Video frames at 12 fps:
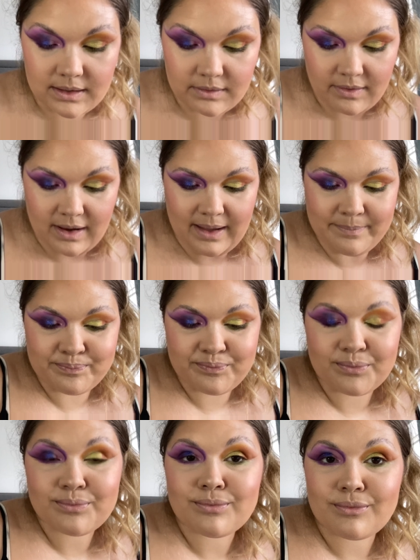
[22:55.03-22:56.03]
Right,
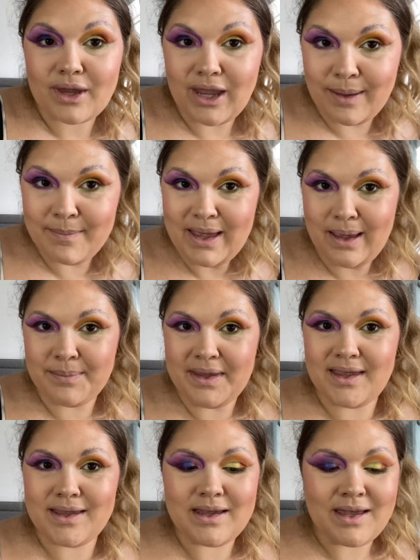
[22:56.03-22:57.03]
I'm
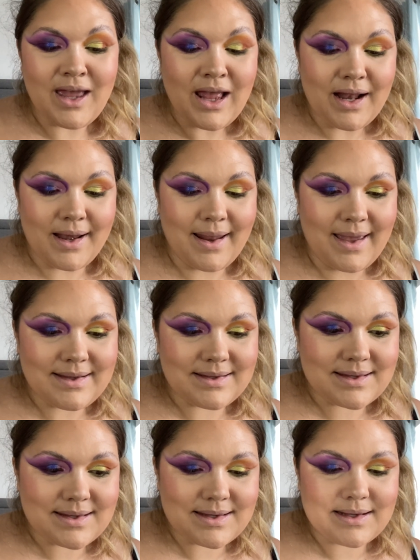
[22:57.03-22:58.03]
happy.
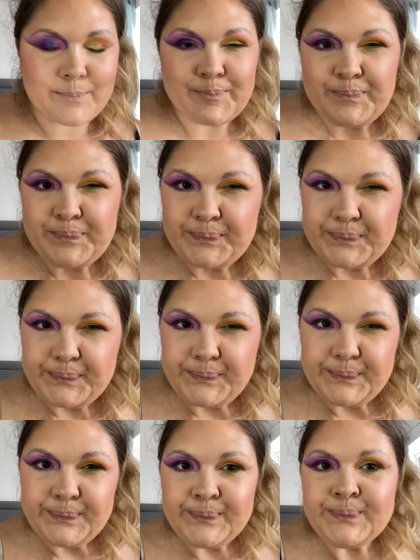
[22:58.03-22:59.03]
Let's
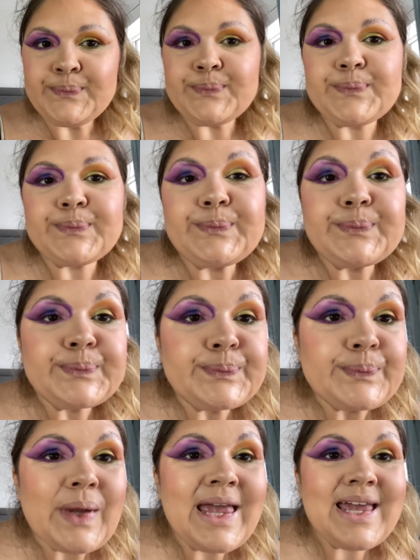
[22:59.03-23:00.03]

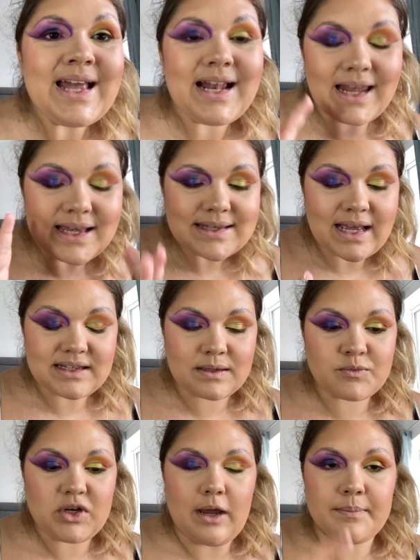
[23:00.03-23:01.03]
add
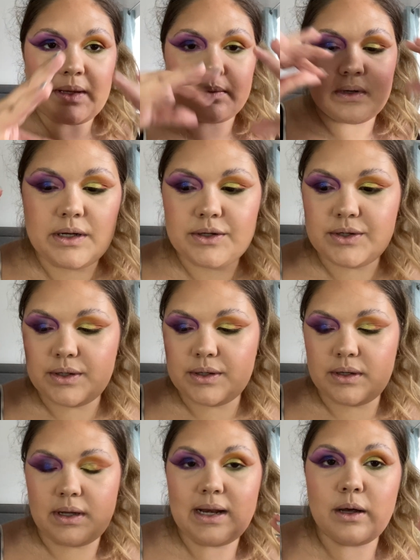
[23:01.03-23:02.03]
some gems. I'm
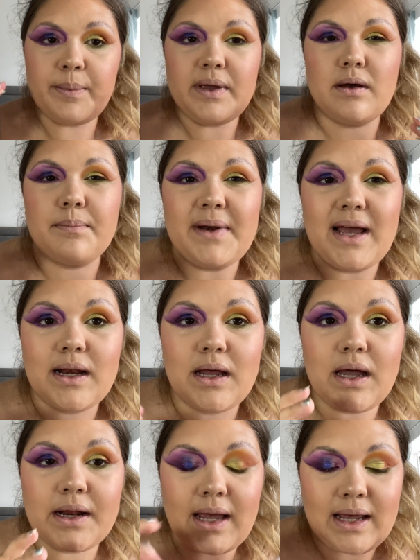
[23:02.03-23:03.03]
do a little bit of black
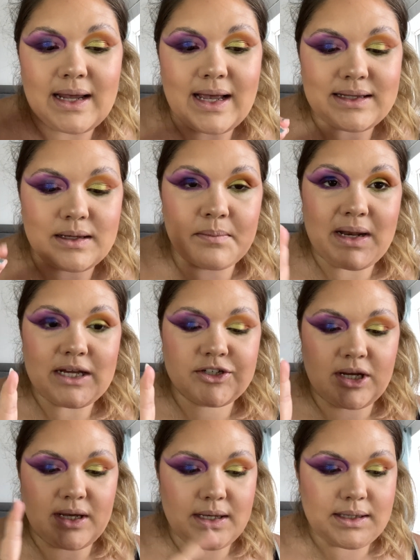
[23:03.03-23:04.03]
liner and add some
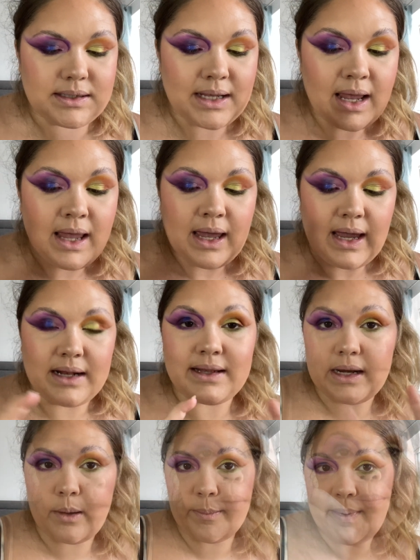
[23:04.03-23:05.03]
lashes, and
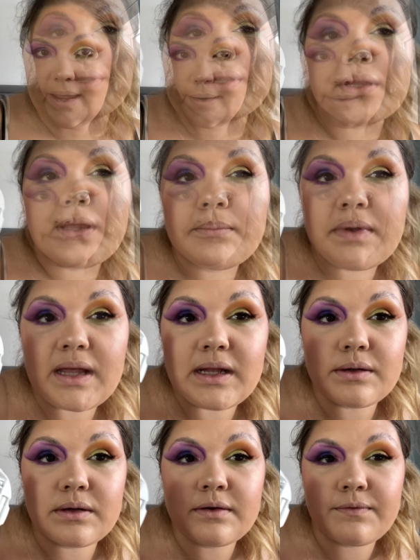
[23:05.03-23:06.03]
then I'll put some like
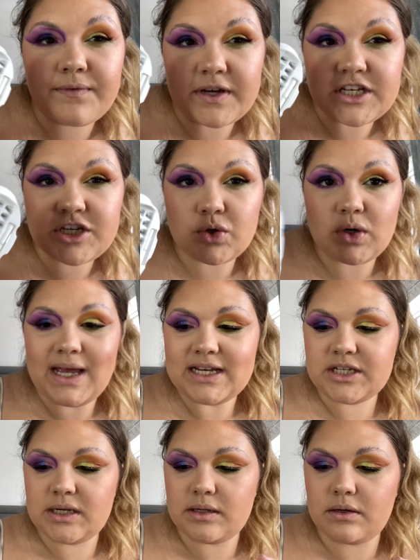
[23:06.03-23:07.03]
little individual
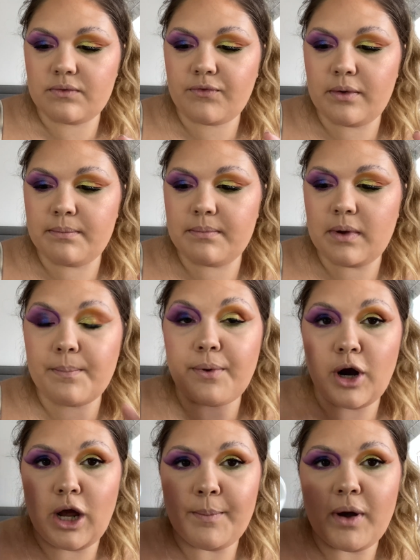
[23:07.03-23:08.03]
lashes on from
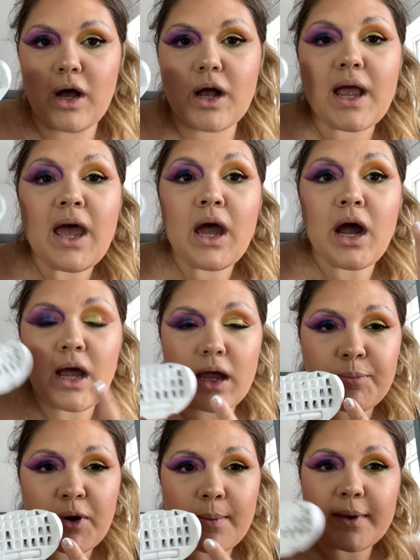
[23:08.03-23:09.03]
Primark.
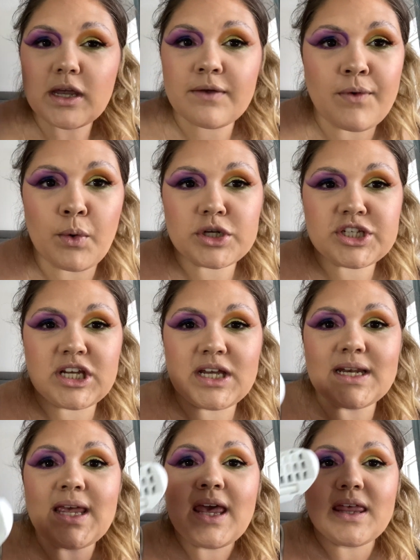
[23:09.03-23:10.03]
If you're
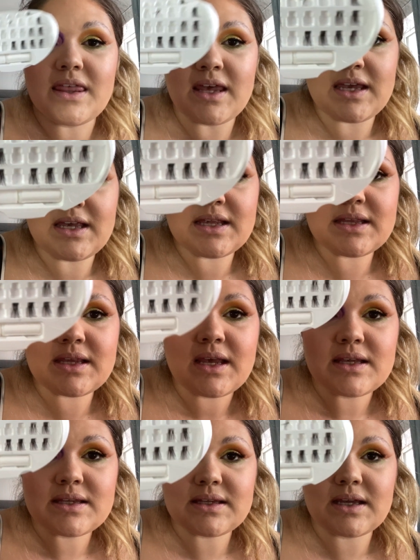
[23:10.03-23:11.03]
watching, these
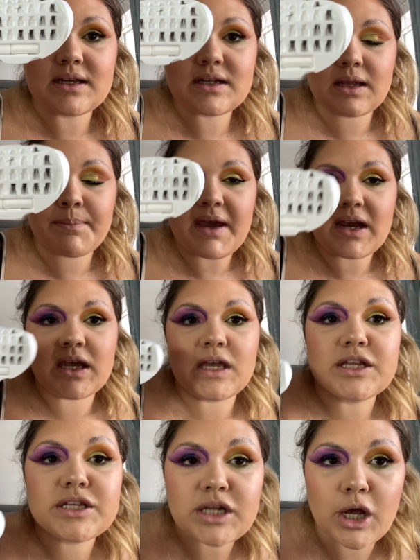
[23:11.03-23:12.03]
stick to the
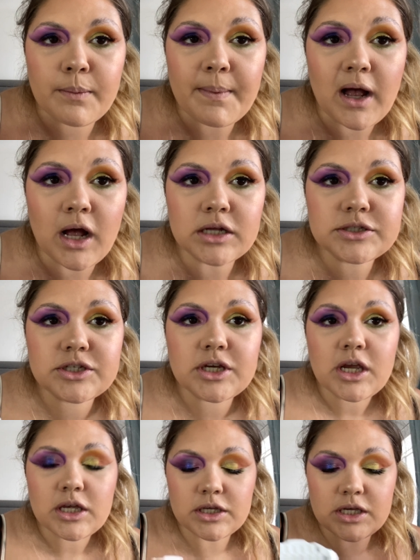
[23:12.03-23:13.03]
packet so much
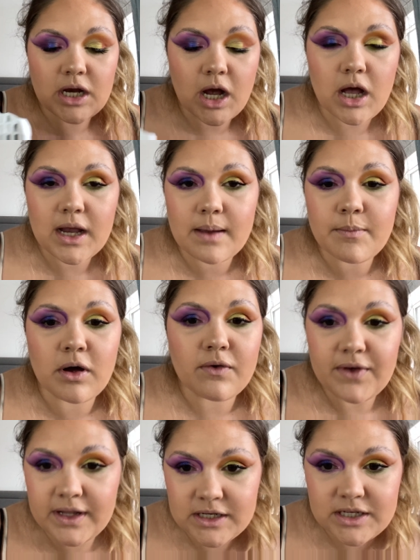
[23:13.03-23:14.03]
that you can't get them off,
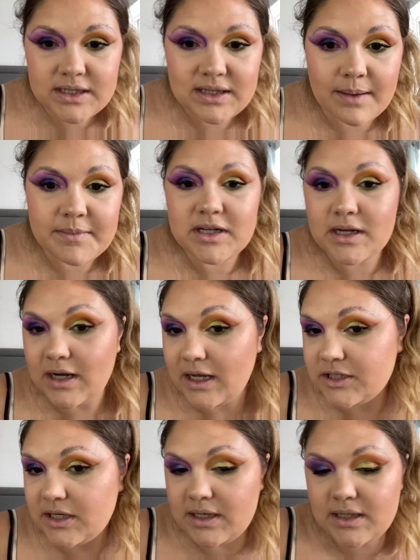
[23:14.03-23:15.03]
and it just damages your
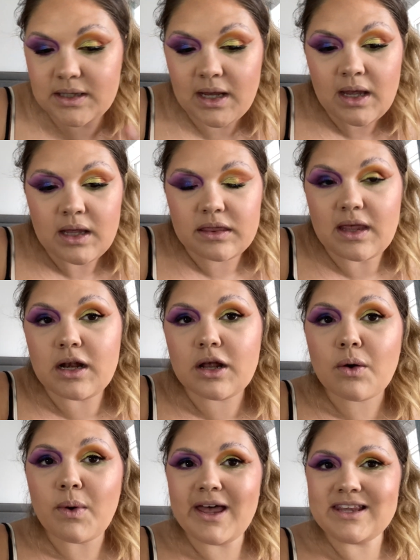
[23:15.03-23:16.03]
lashes. They look
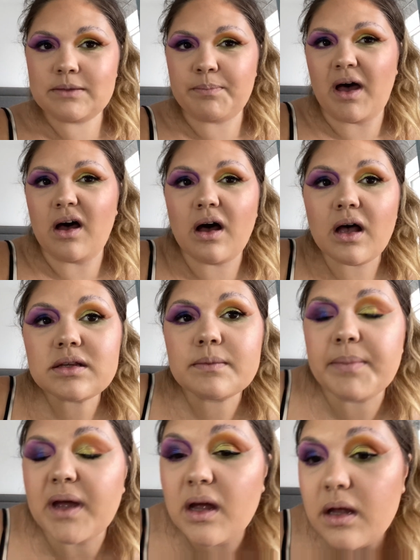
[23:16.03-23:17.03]
quite sparse,
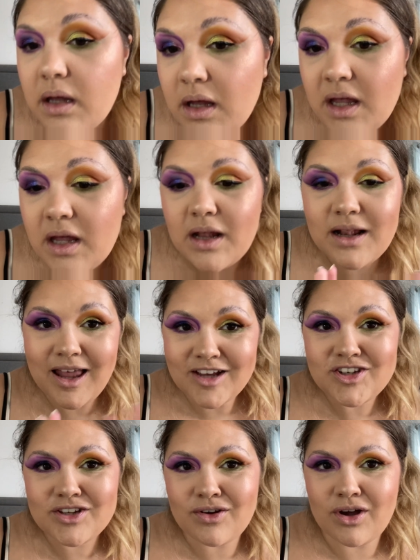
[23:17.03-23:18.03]
but
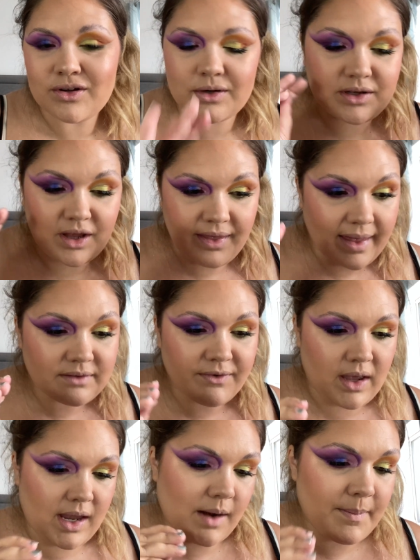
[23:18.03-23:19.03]
lashes are on, so that's
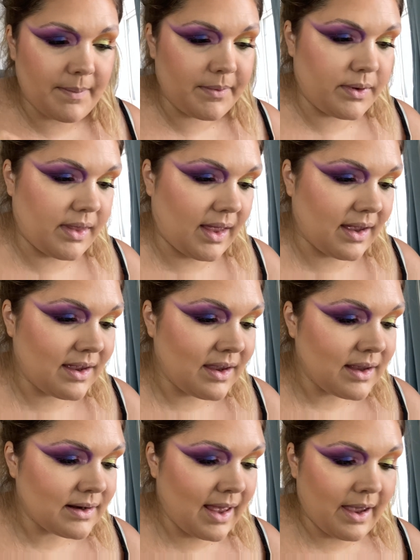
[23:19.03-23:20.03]
fine. I'm happy with that.
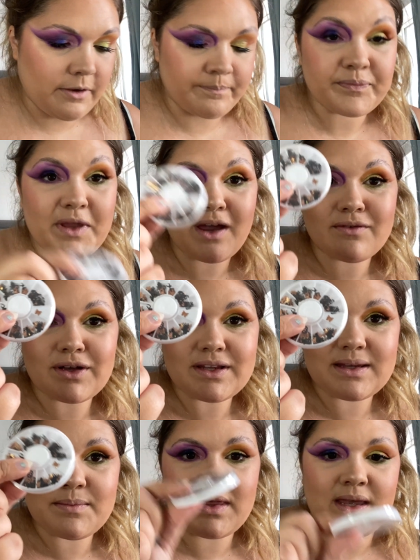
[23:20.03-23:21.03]
Now I've got
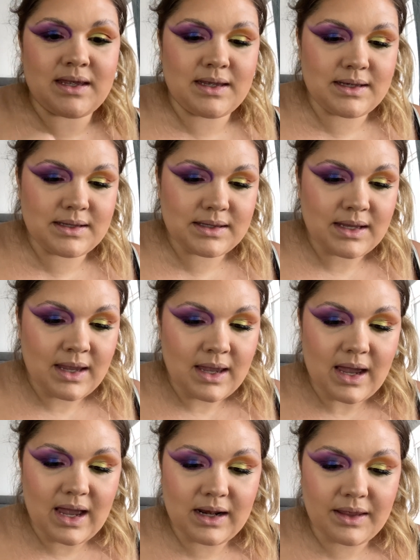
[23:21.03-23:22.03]
some of these,
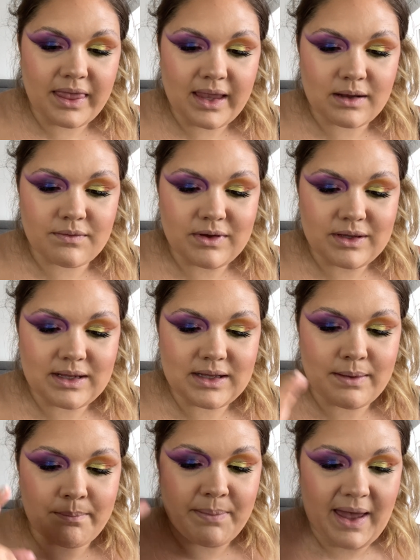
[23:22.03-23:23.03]
and I think I'm using
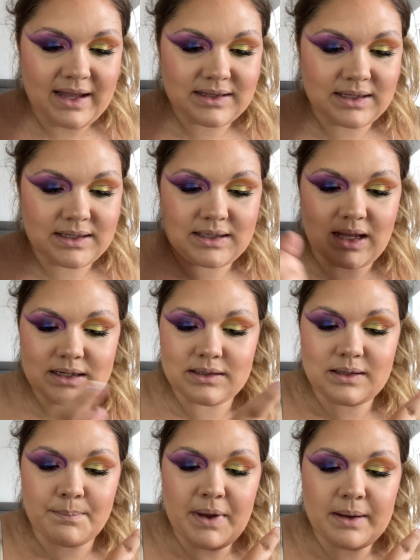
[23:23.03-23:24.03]
some bats this side and
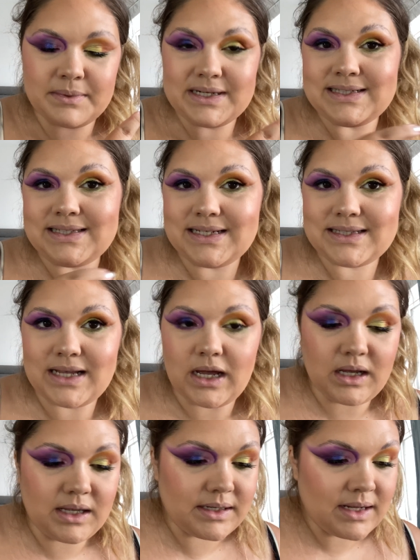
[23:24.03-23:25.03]
some pumpkins this
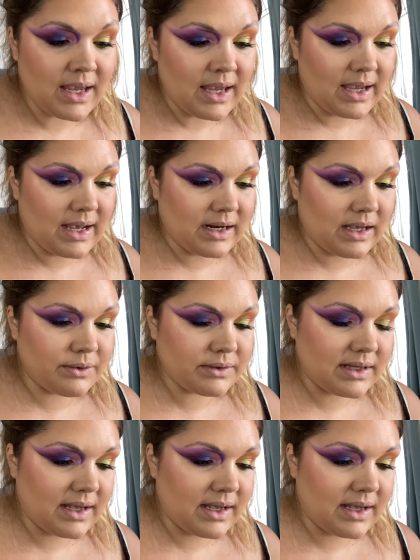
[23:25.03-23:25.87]
side, and I also